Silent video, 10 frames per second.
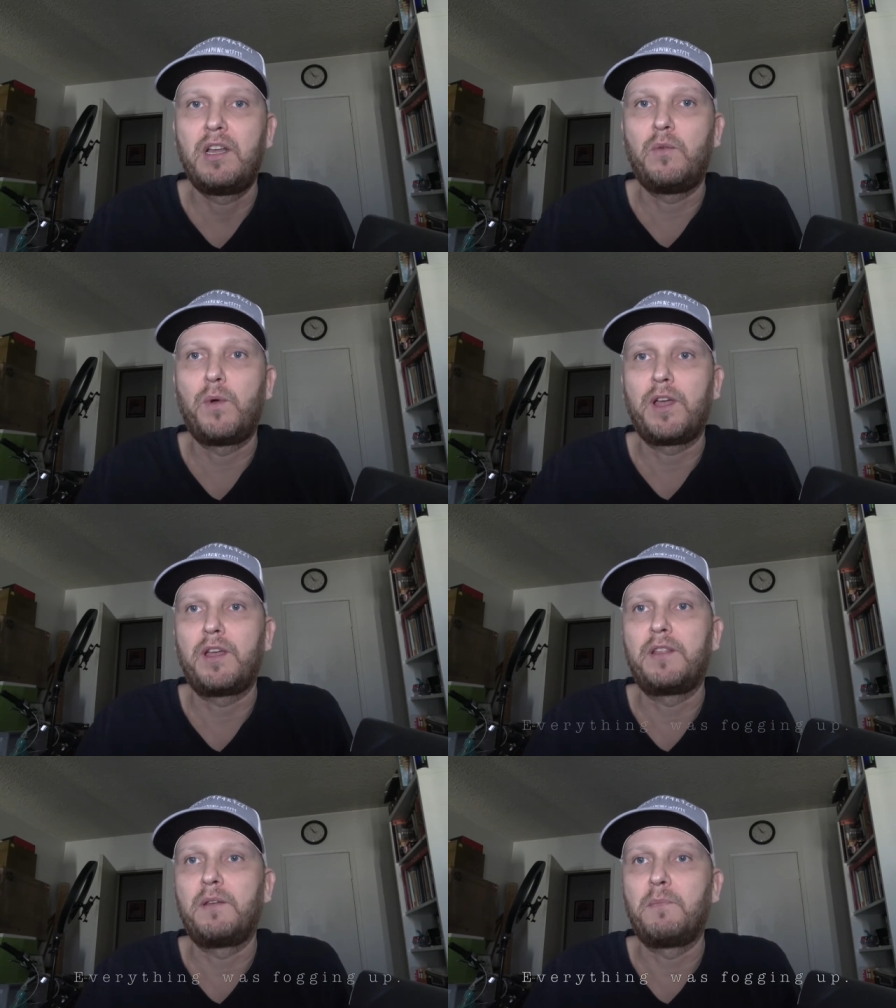
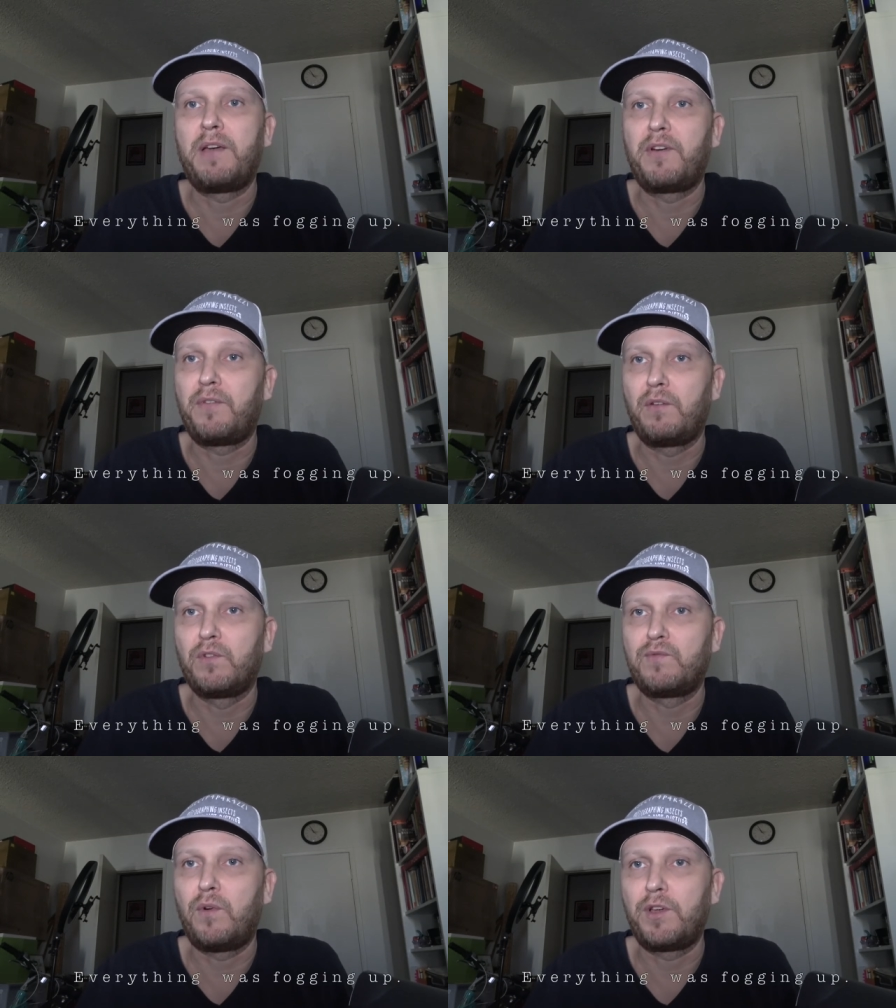when everything
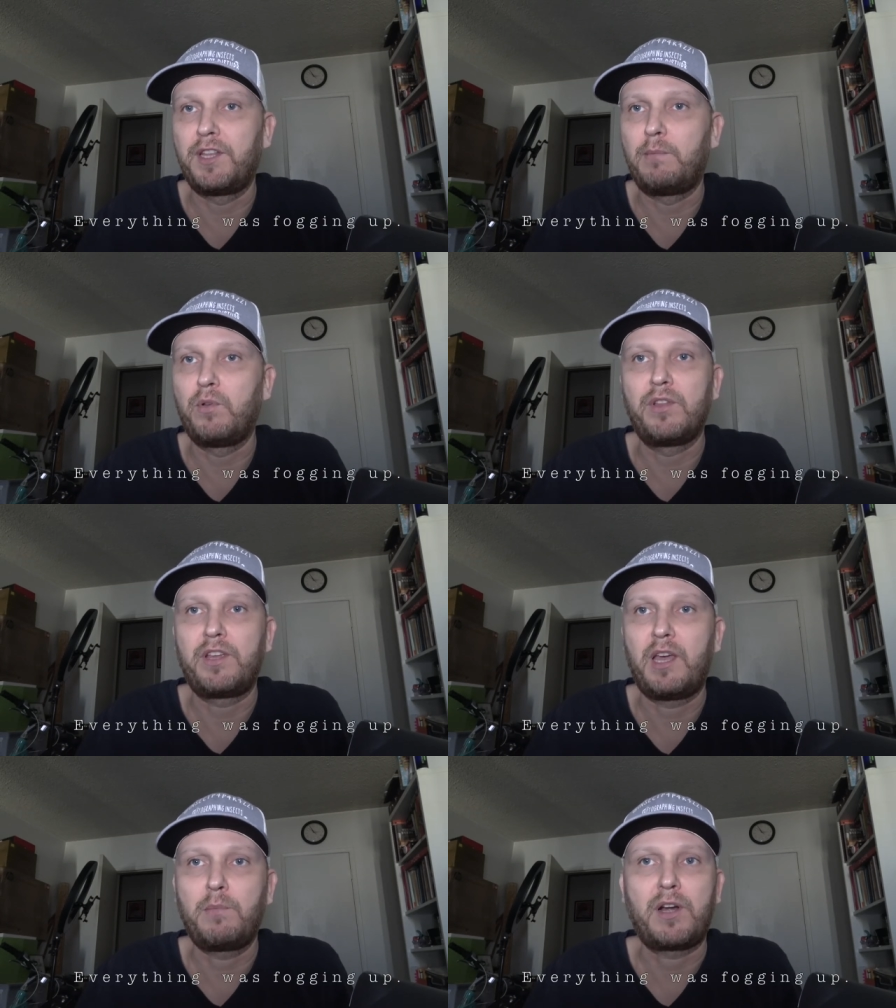was fogging up on the
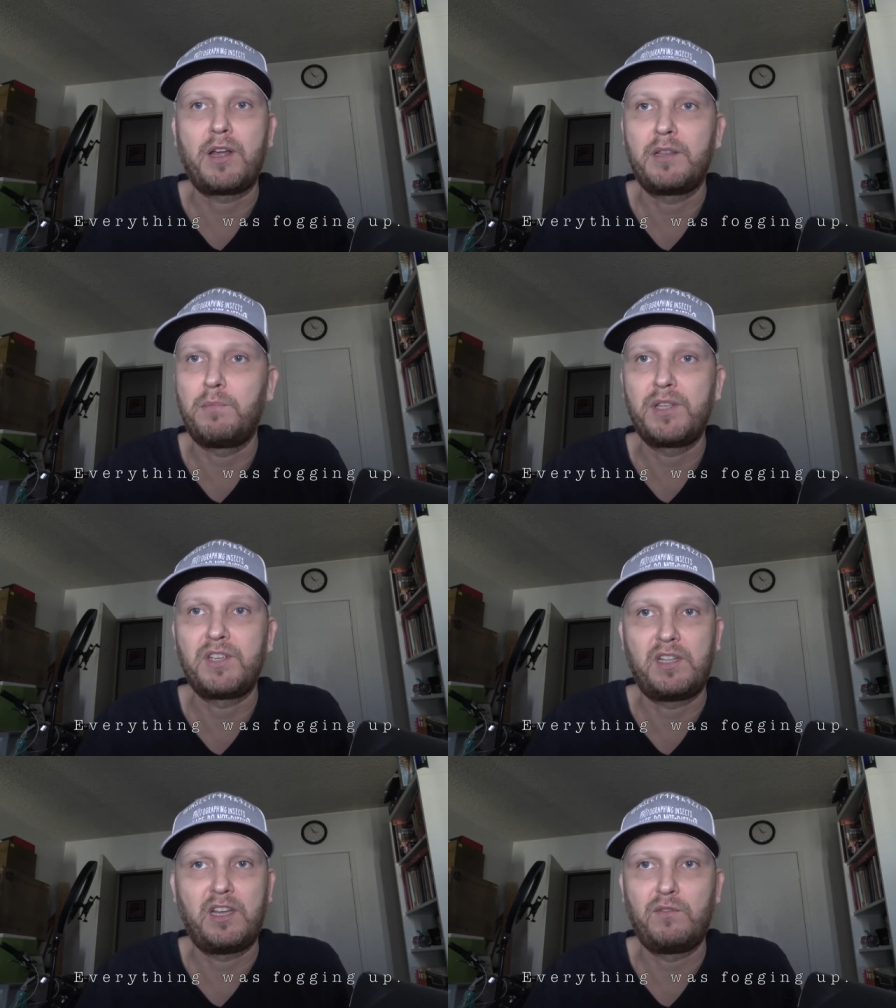camera and
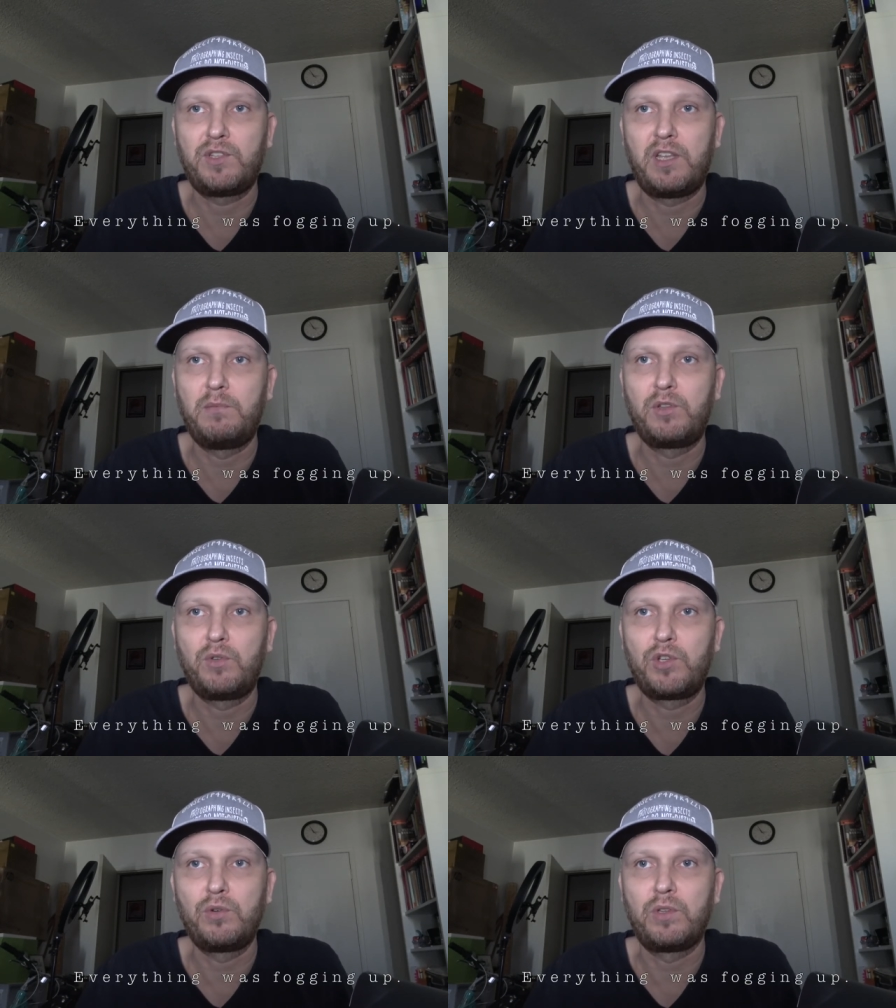basically I wasn't able to
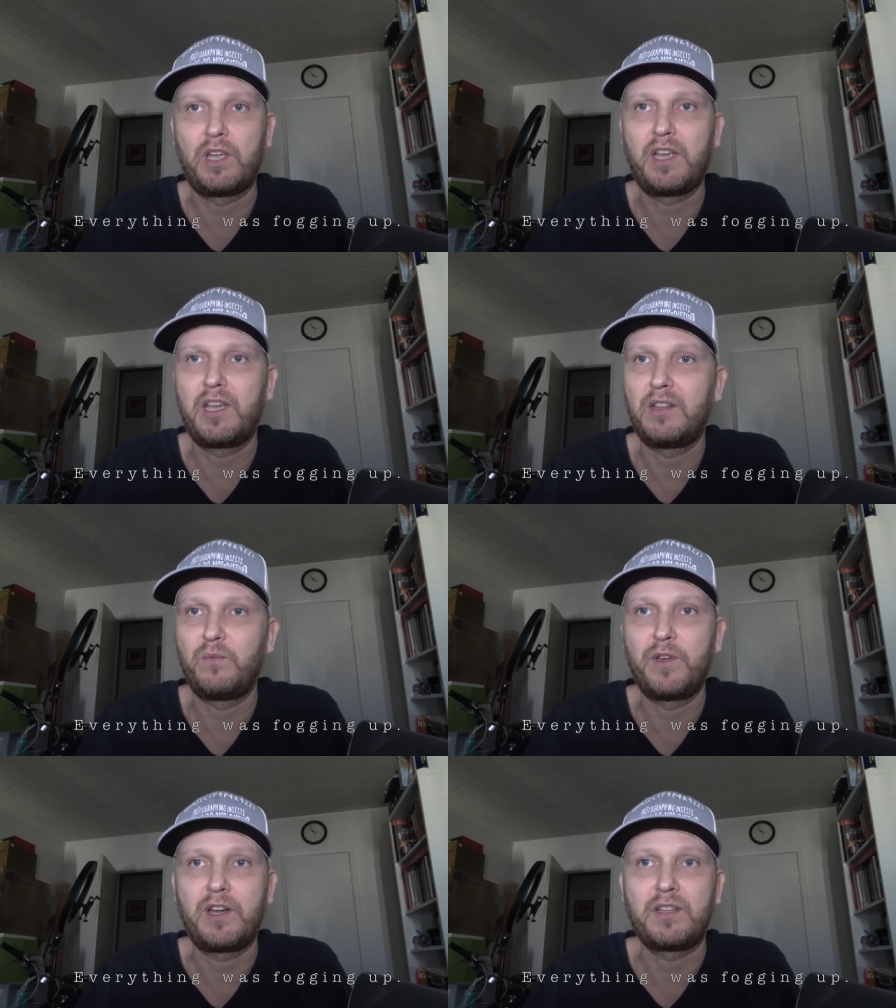shoot
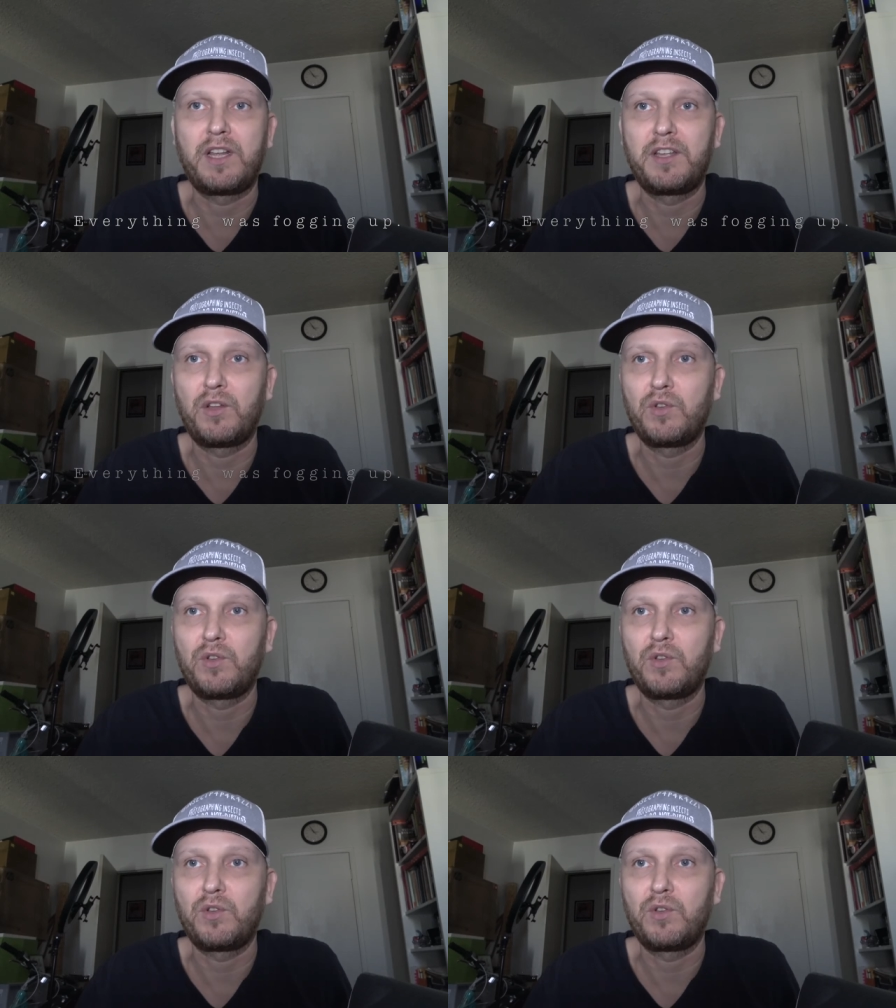and we are there in